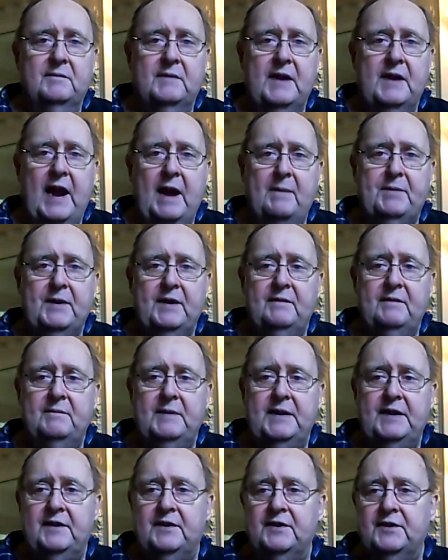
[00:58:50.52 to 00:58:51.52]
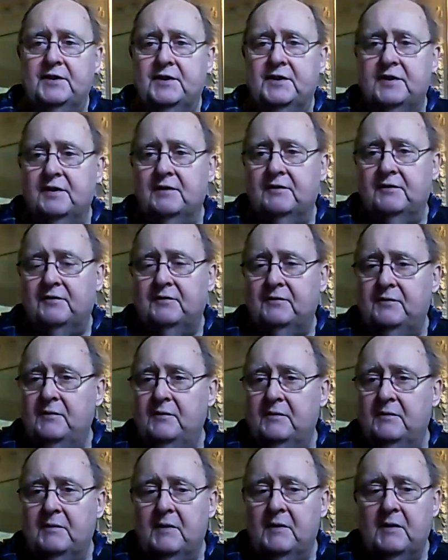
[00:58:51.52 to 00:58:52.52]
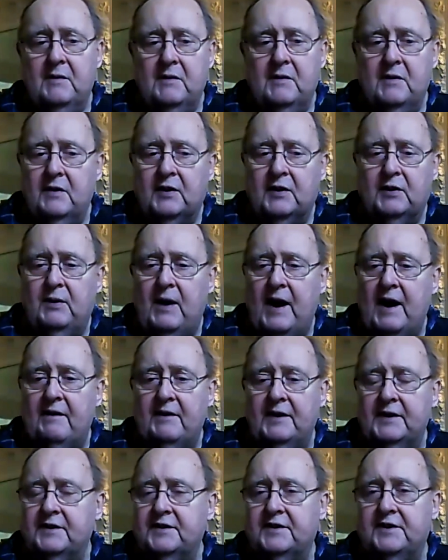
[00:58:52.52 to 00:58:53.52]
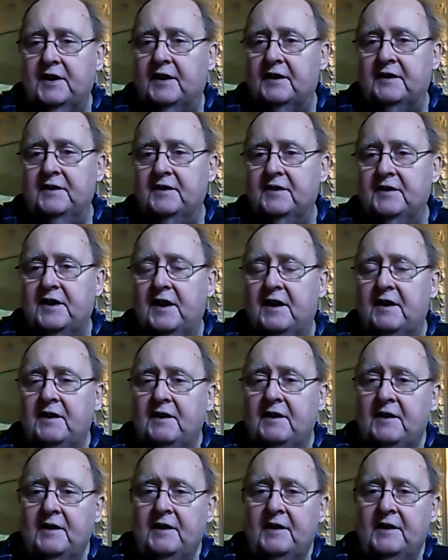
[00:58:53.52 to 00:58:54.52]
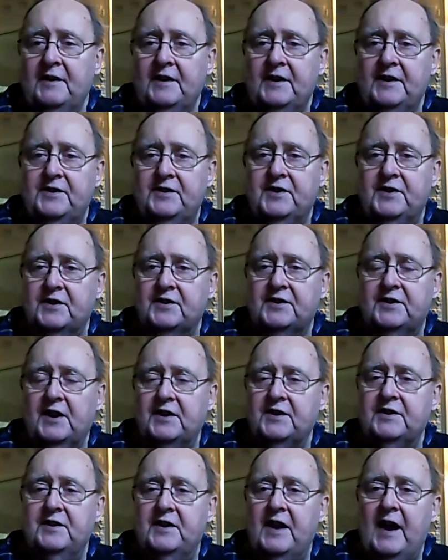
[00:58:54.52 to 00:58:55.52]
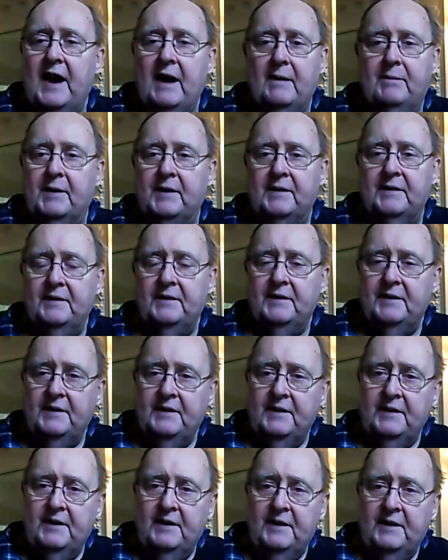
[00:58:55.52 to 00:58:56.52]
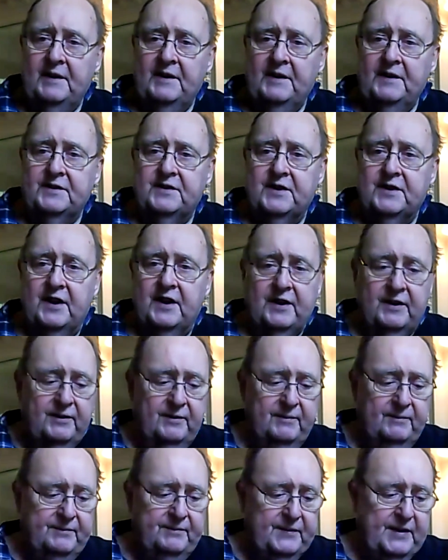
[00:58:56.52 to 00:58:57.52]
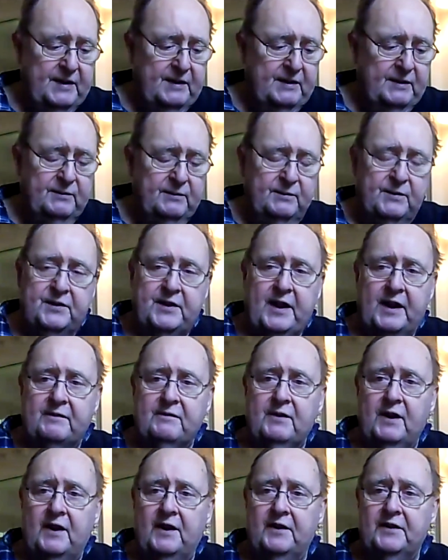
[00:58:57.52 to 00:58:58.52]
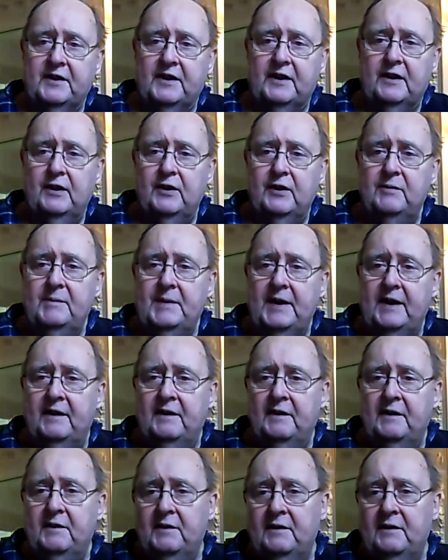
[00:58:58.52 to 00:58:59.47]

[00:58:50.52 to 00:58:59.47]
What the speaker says: happy means of acquiring certainty. It just doesn't happen. So with that rather gloomy